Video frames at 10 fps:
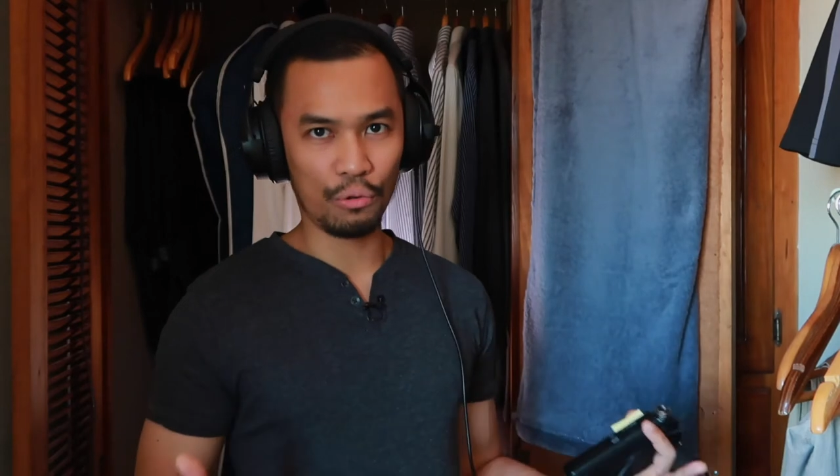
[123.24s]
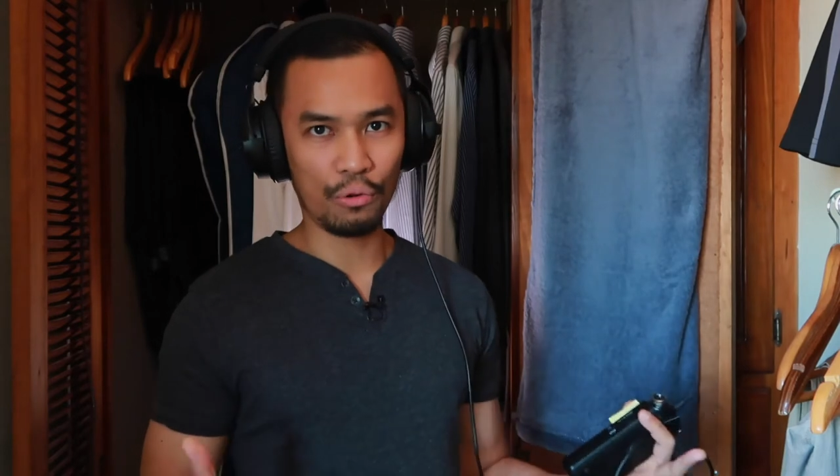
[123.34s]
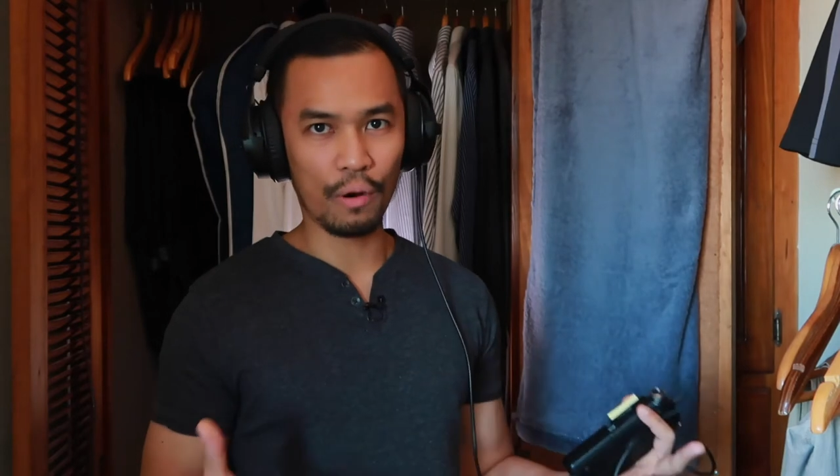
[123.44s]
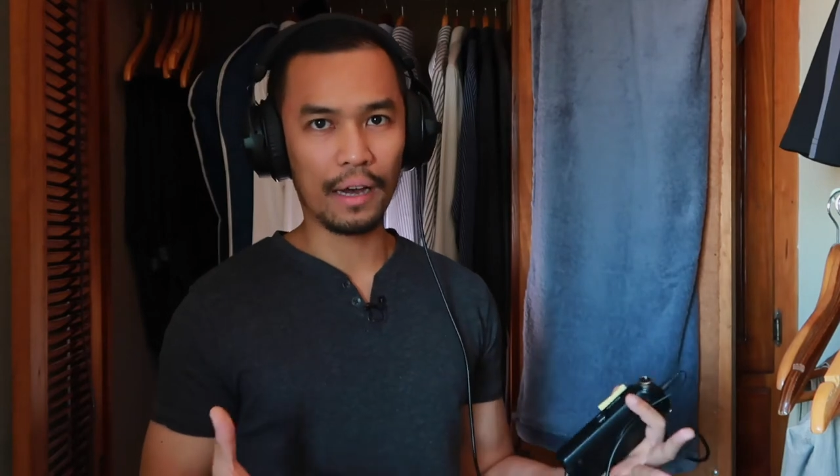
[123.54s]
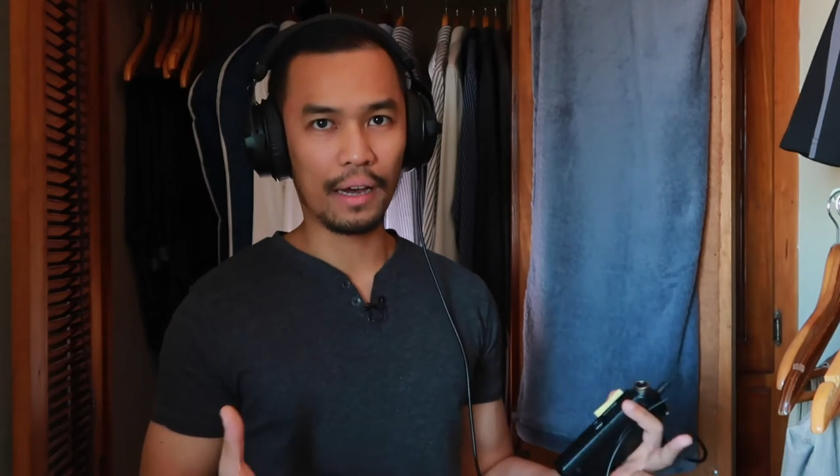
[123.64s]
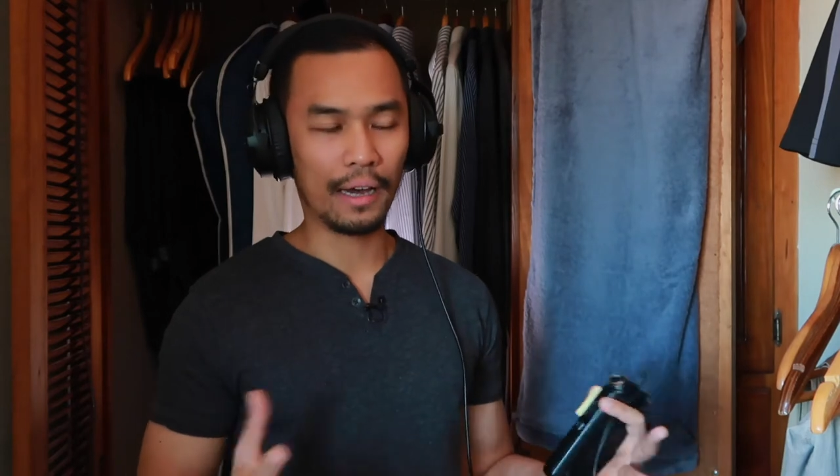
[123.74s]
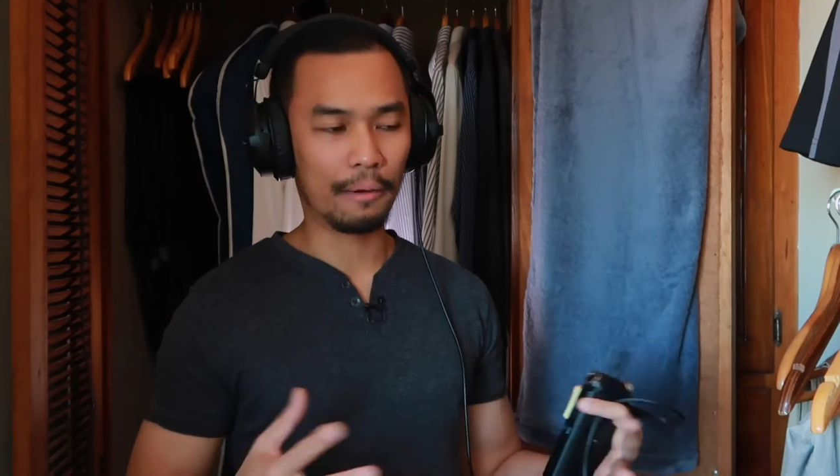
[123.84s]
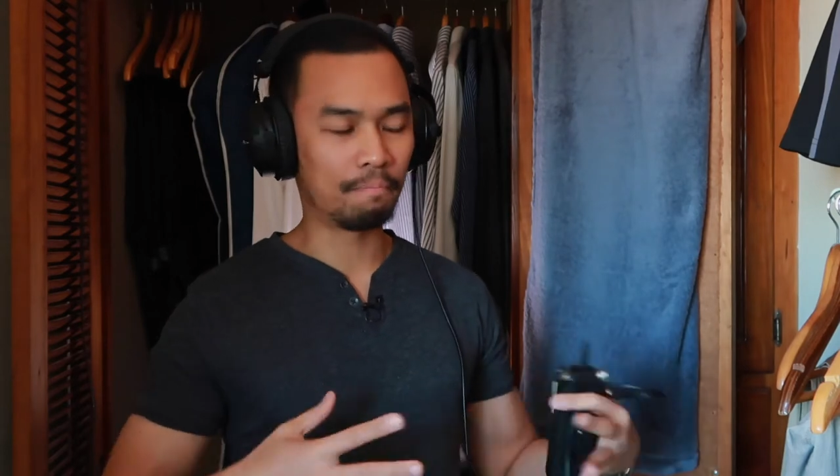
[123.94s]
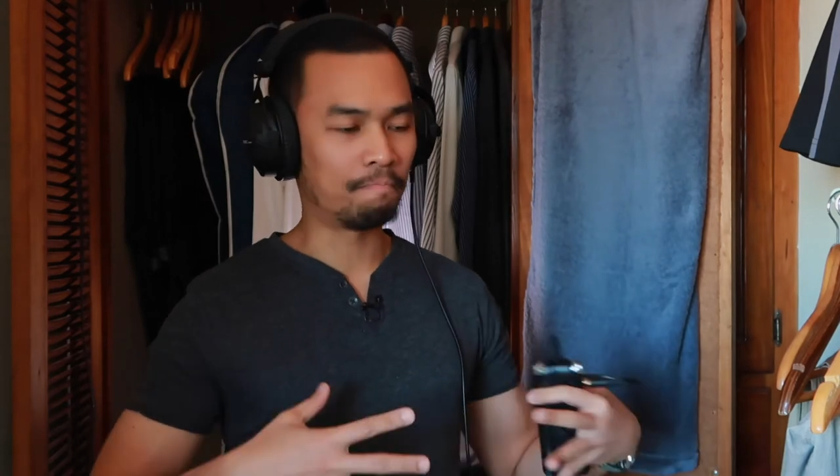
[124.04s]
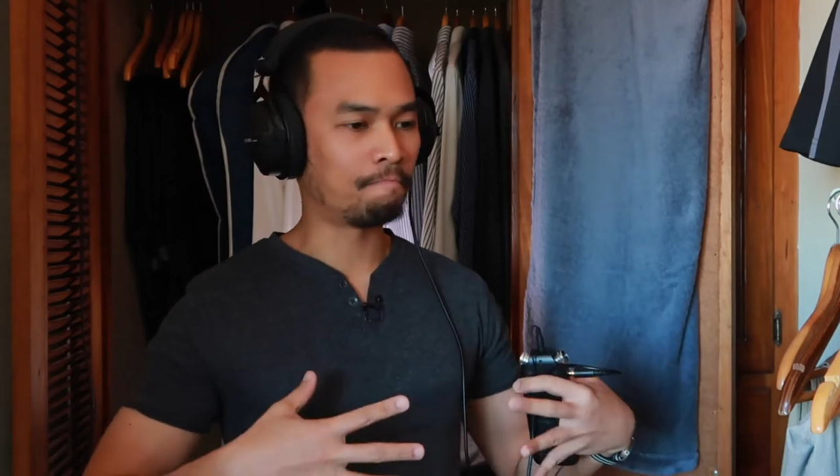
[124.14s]
do
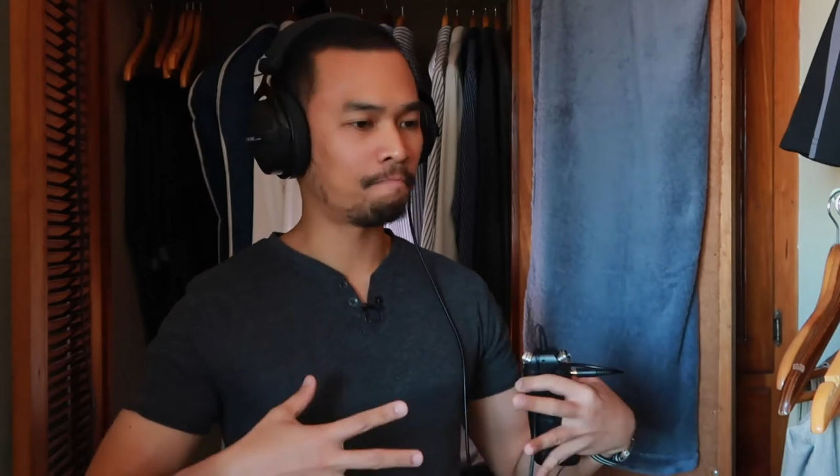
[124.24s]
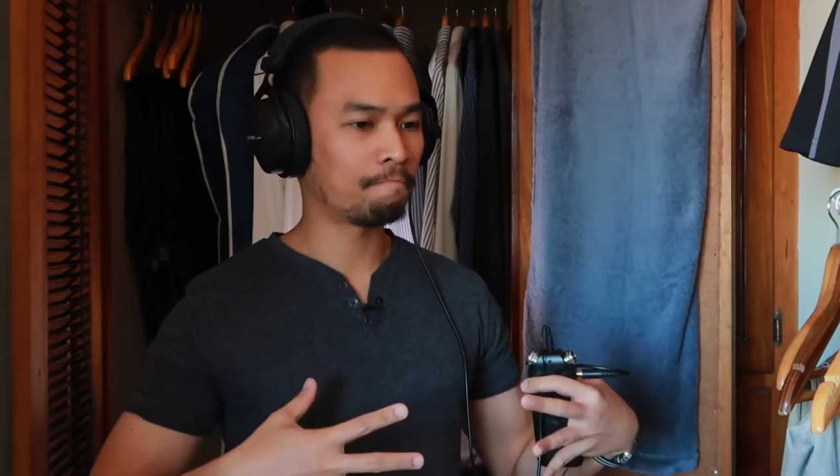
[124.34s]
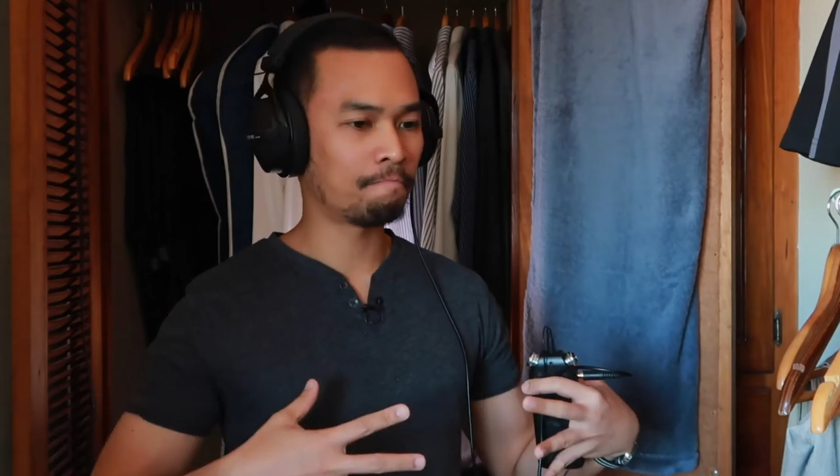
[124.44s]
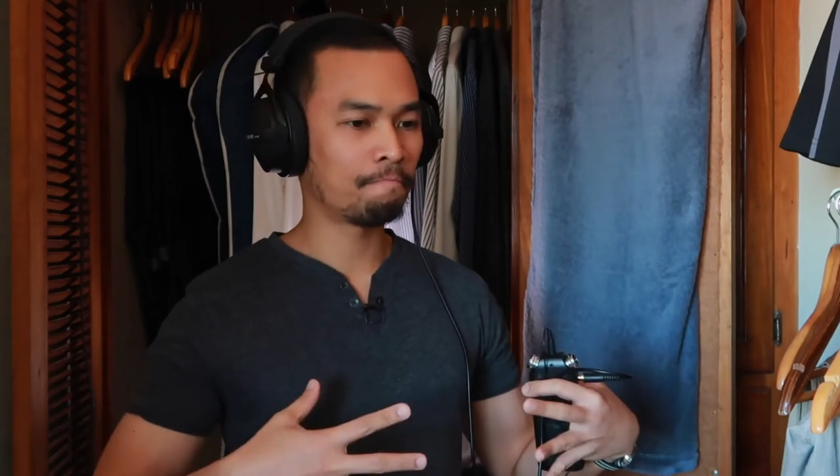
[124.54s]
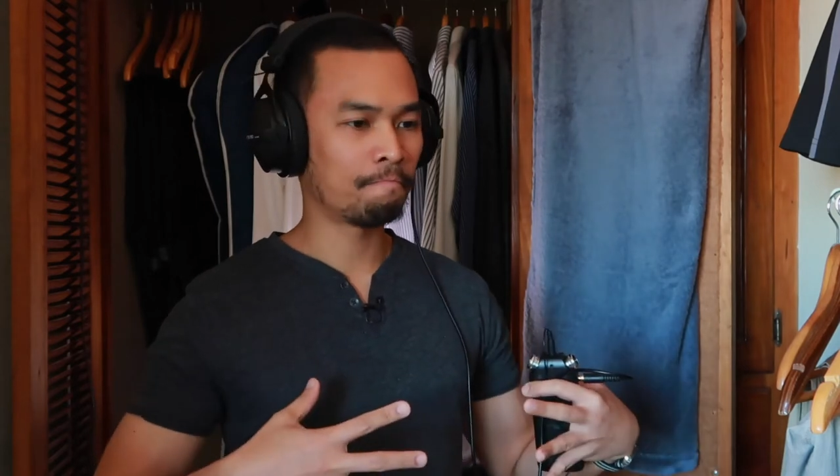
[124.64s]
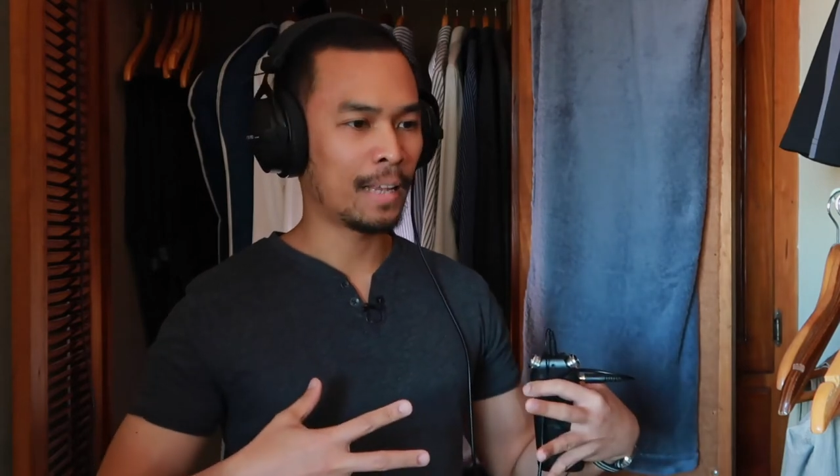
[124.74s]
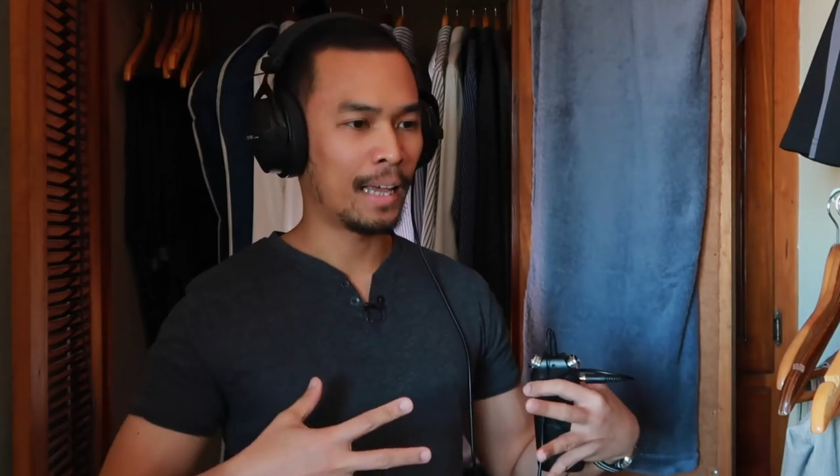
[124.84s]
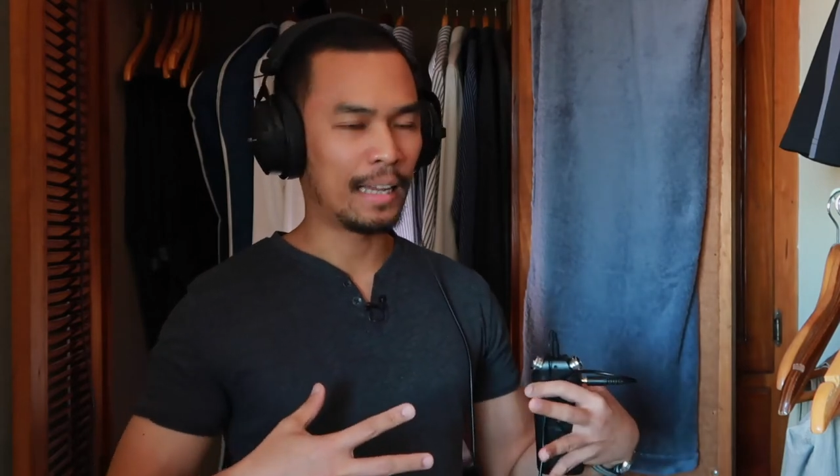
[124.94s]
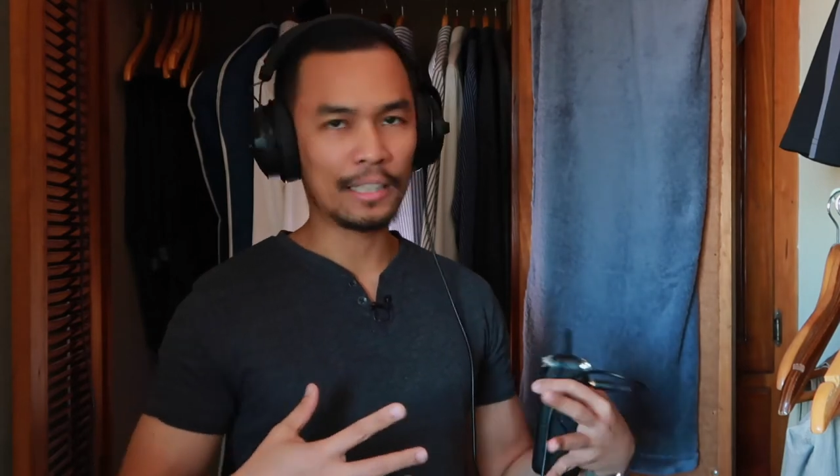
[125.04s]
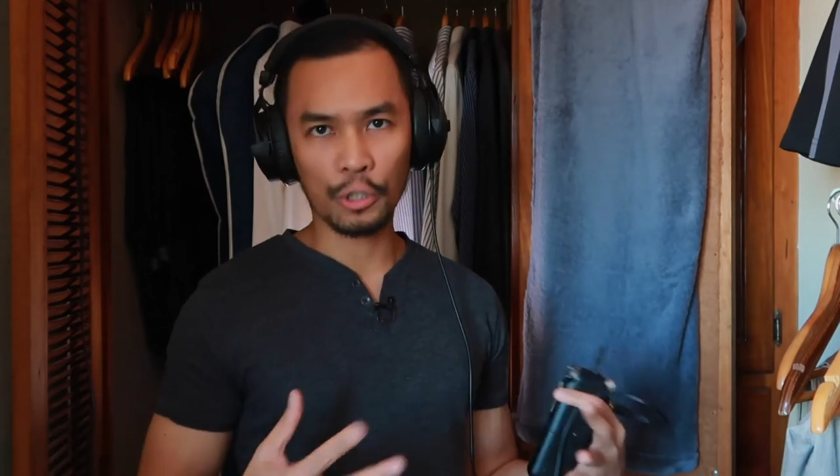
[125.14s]
um,
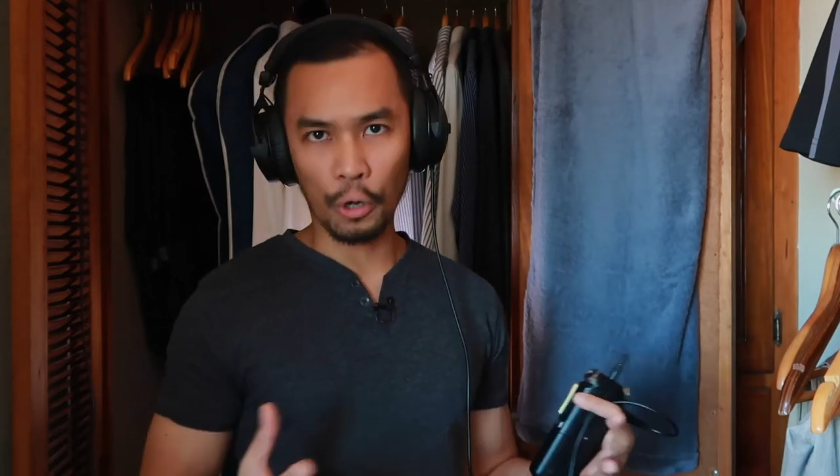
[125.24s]
let's